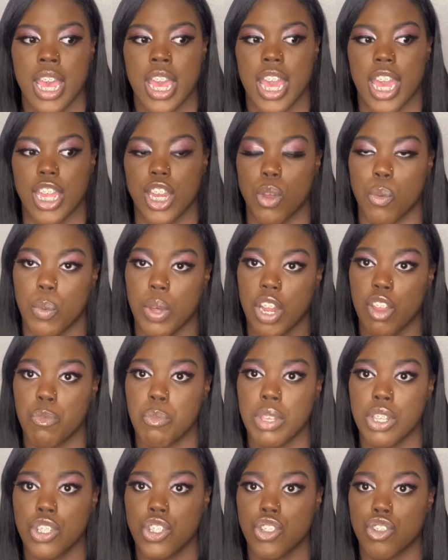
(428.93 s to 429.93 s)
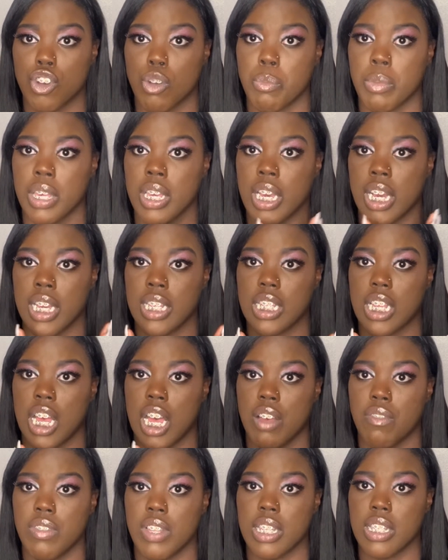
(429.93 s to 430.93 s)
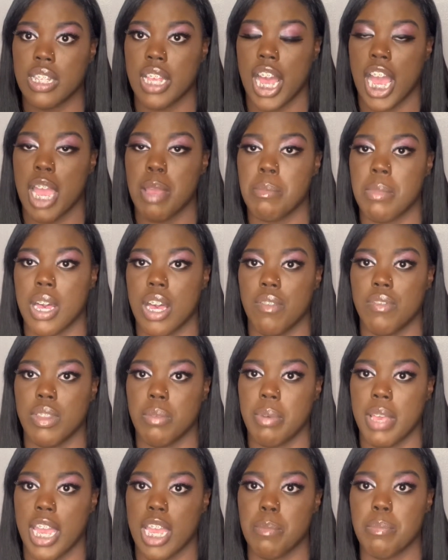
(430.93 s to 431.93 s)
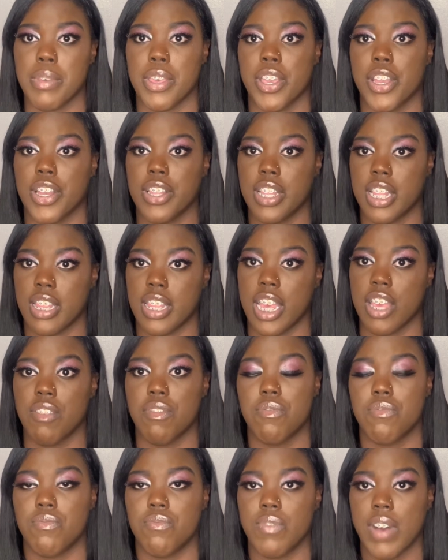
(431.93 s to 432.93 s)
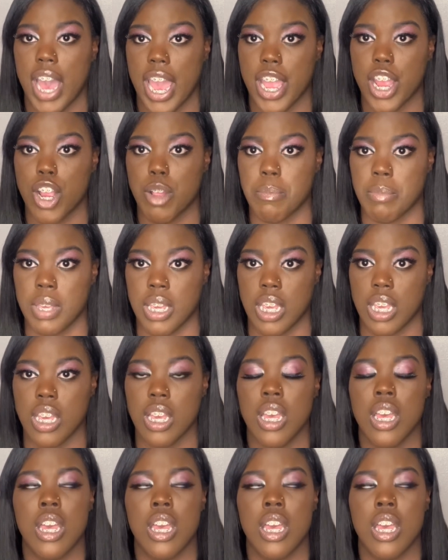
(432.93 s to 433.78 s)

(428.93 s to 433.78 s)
and it would have been short because of the time of the pay period that they fired me.